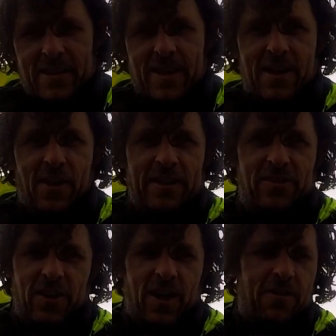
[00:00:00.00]
Yeah, nice
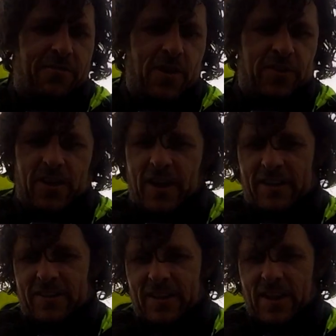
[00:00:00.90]
start, first
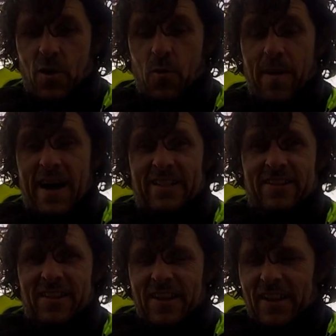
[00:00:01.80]
cast and the little
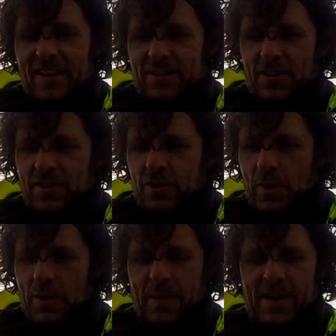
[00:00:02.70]
bass. It's on the
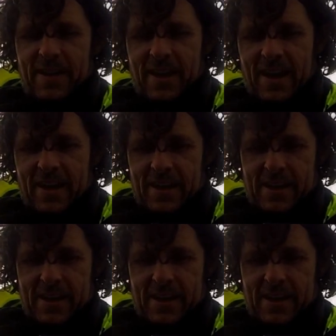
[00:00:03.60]
tweak bait there.